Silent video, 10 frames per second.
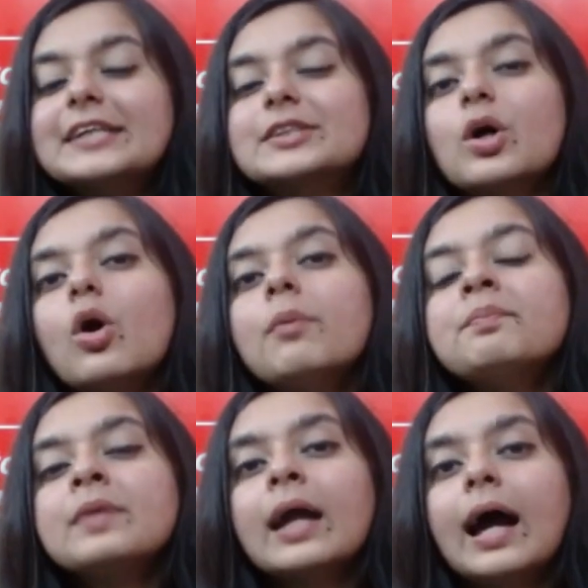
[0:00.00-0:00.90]
So
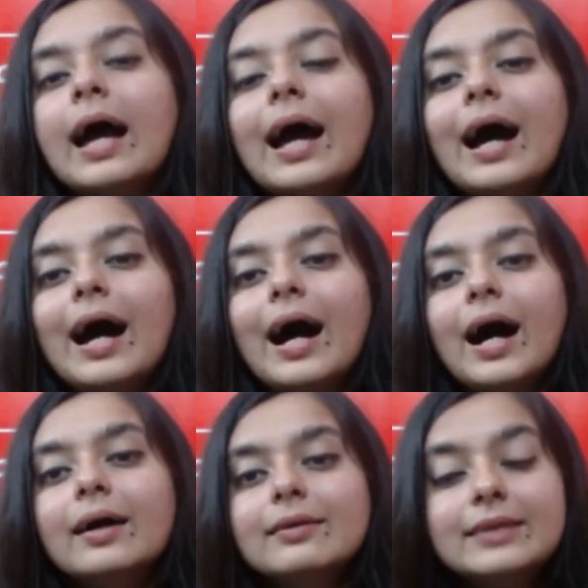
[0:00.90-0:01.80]

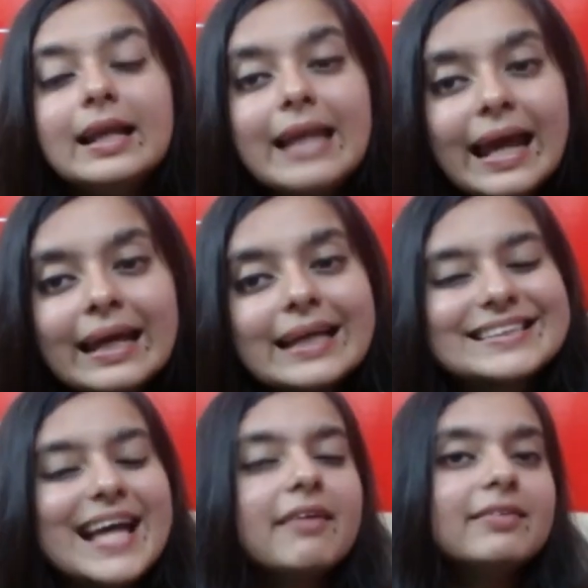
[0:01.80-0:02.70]
the link
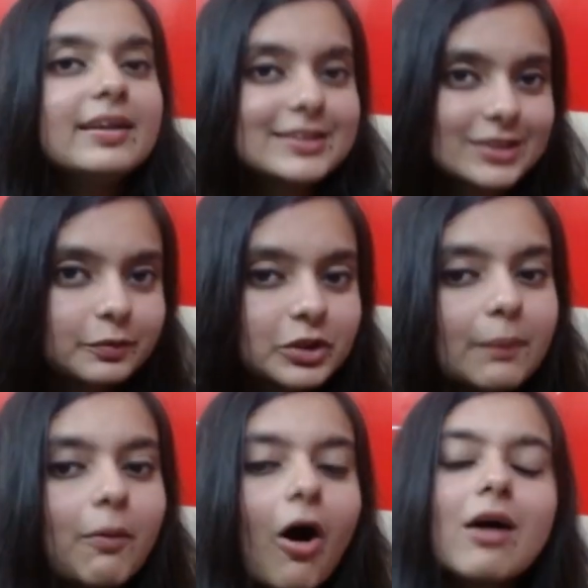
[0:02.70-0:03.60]
is there in the
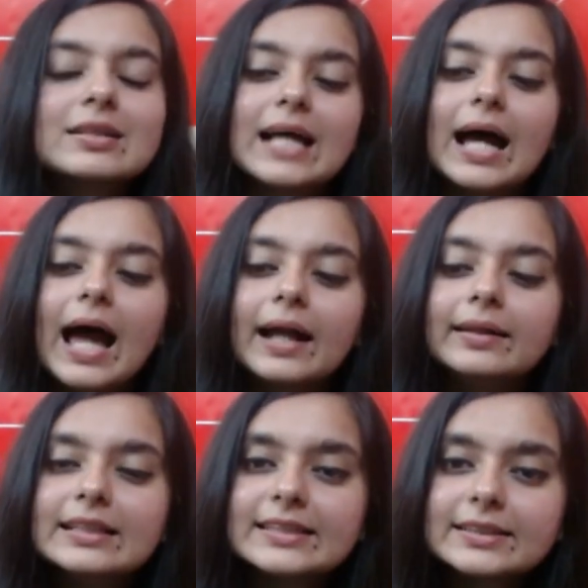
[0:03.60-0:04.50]
description box,
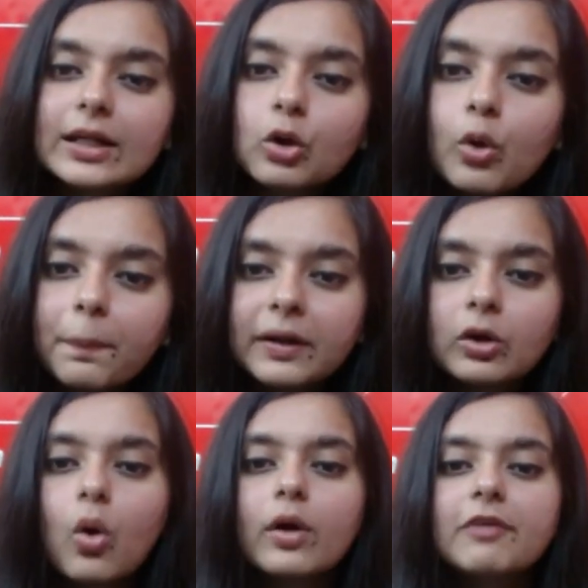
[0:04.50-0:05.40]
and this is the coupon
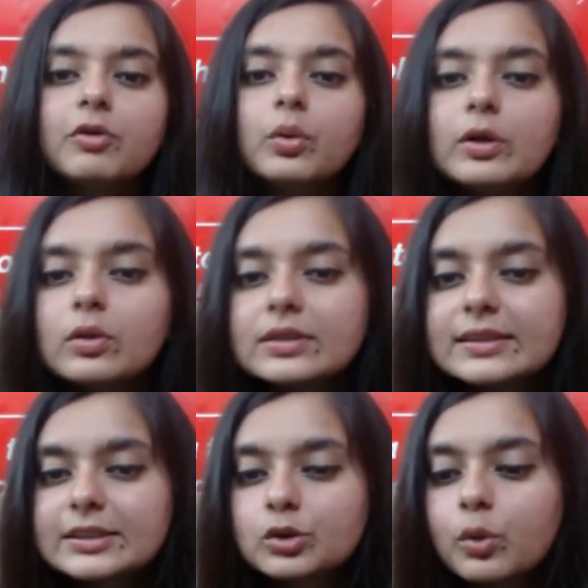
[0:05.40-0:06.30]
code. If you use
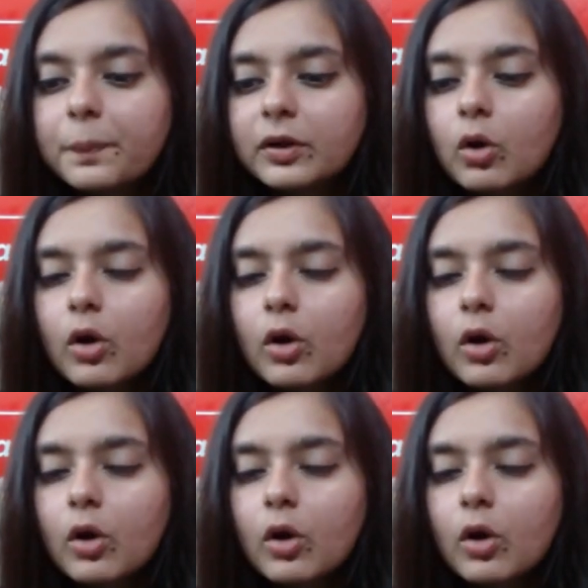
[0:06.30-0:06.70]
this coupon